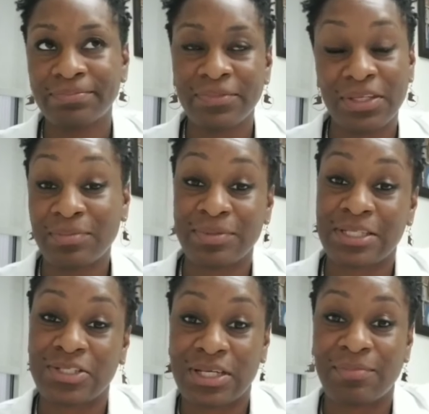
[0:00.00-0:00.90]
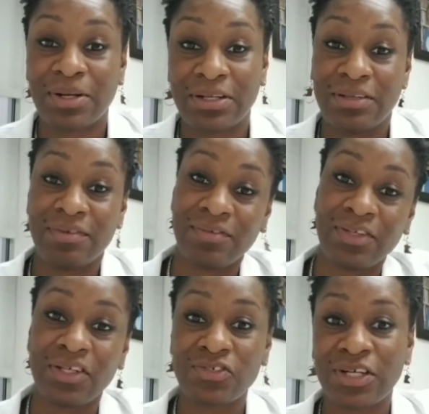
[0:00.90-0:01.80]
You can potentially get pregnant even if
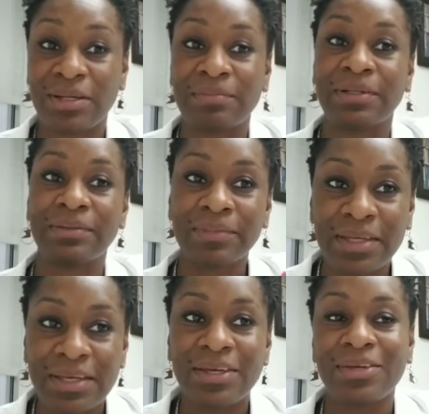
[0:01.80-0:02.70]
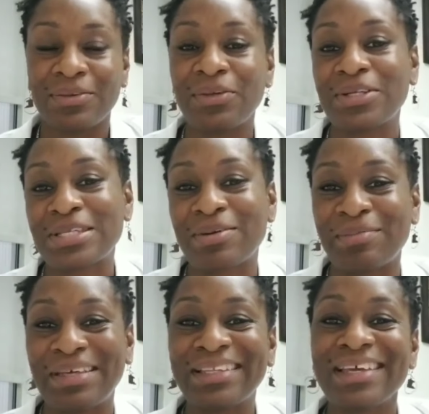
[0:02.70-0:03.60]
you're not trying, but you understand what
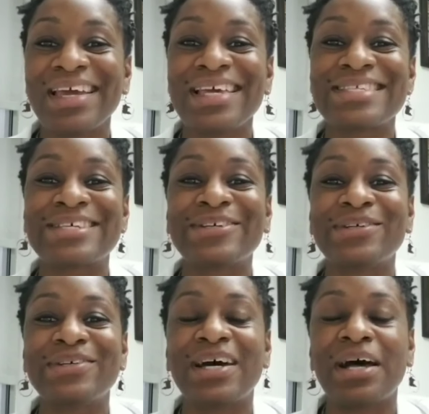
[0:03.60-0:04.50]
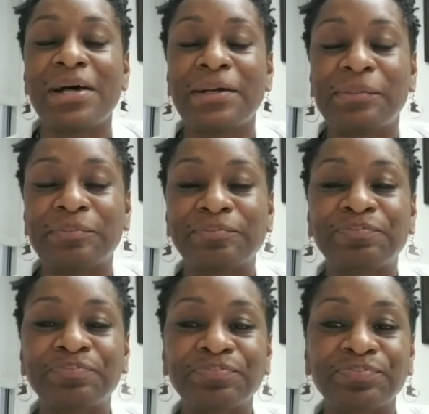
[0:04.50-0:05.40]
I mean. So
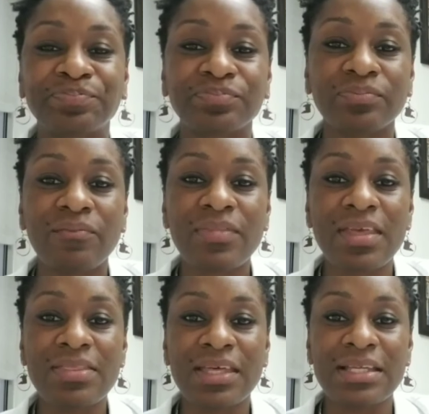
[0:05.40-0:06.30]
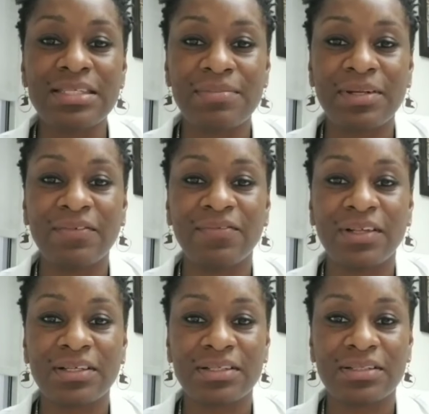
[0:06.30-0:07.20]
that dominant
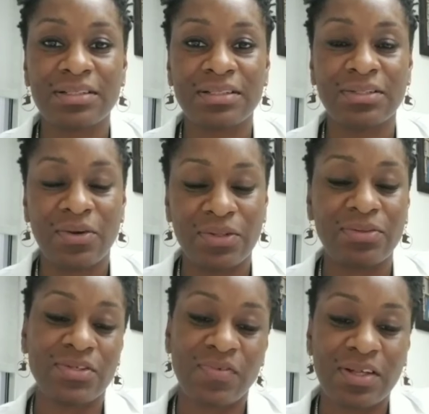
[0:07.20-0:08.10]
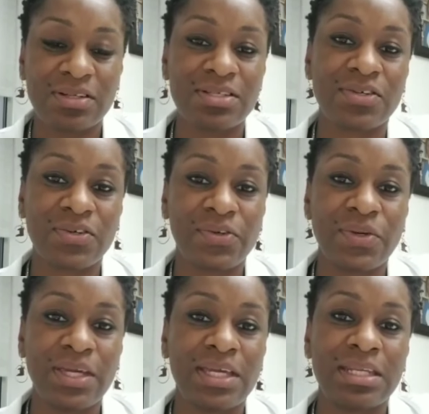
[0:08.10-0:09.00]
follicle, or those follicles, are
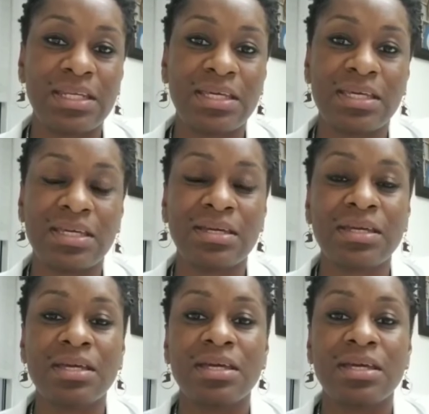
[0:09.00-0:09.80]
growing in the